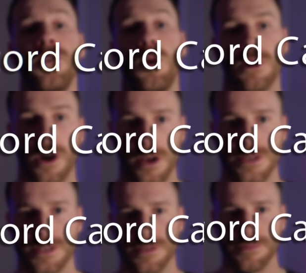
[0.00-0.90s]
phone
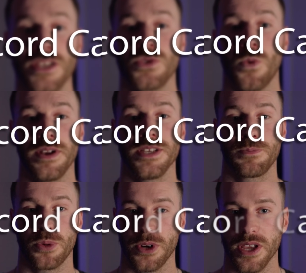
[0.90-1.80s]
calls. This one is
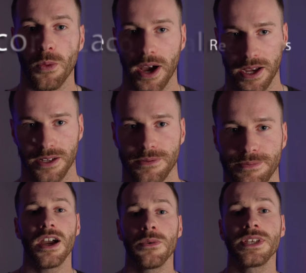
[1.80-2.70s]
pretty wild.
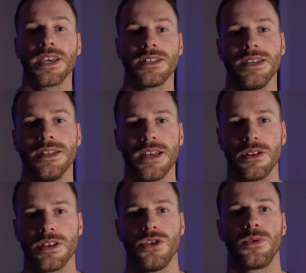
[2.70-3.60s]
iOS 18 now
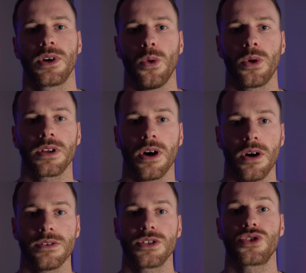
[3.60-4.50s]
lets you record
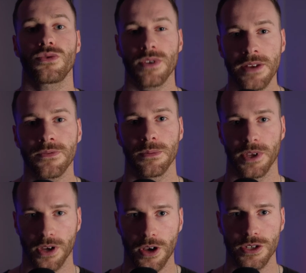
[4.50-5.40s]
calls straight from
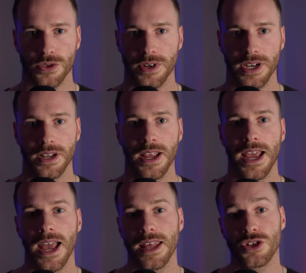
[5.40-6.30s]
the call screen,
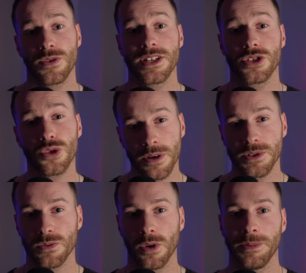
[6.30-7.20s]
and a
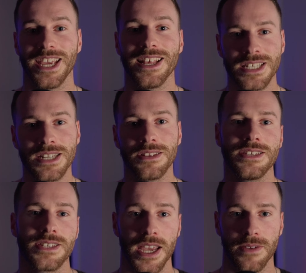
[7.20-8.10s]
transcription will be instantly
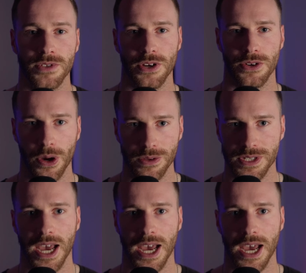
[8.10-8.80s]
saved to your Notes